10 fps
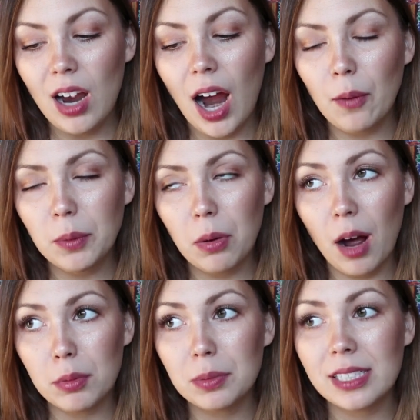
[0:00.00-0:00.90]
I would
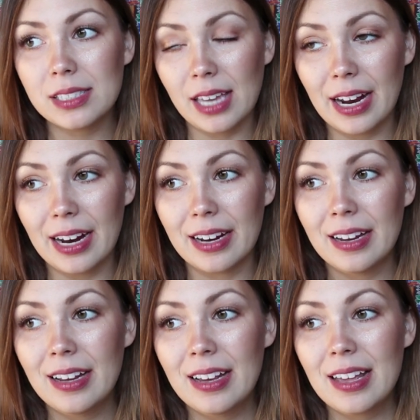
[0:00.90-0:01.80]
probably say
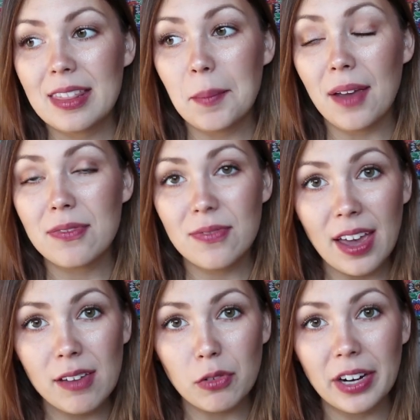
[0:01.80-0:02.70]
that my
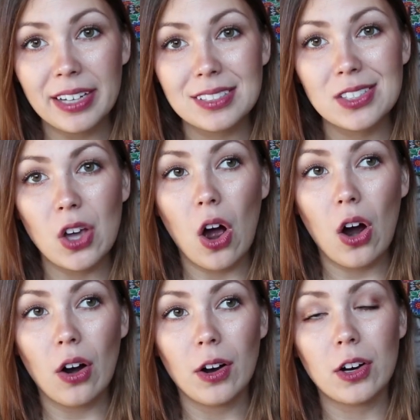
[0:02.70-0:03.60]
favorites
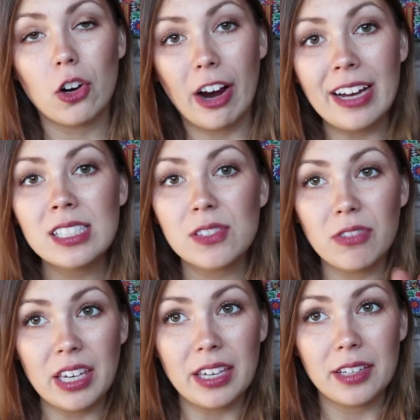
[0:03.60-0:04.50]
are Grace
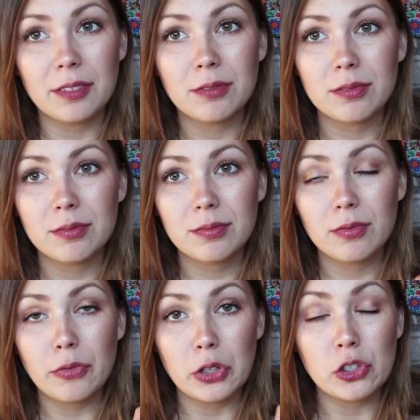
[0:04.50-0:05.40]
V,
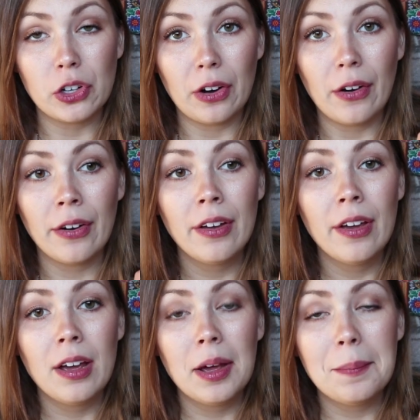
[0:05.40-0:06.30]
for sure,
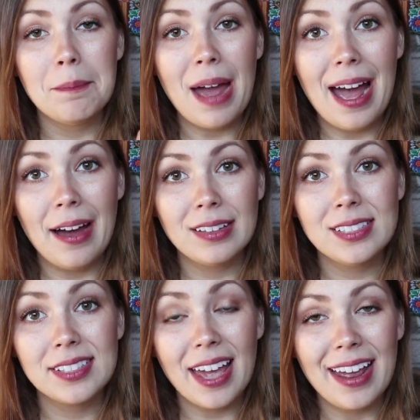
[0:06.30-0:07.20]

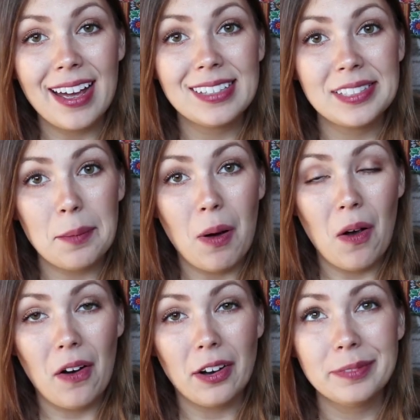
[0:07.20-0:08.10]
Mads
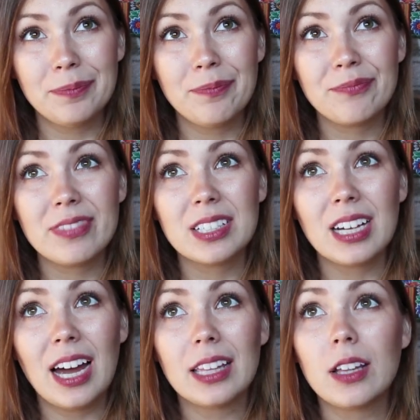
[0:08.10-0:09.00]
ASMR.
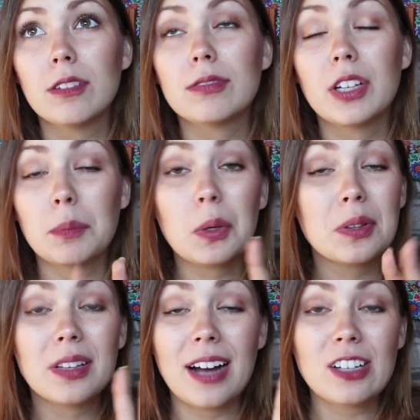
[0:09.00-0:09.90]
I love, they're
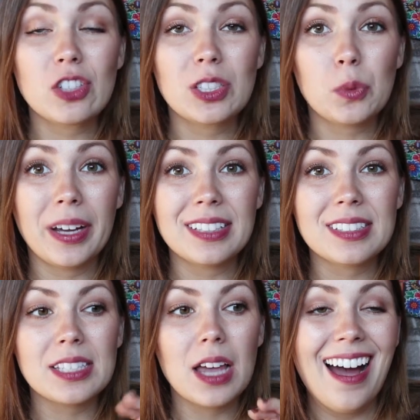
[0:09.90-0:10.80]
both, they're actually twins.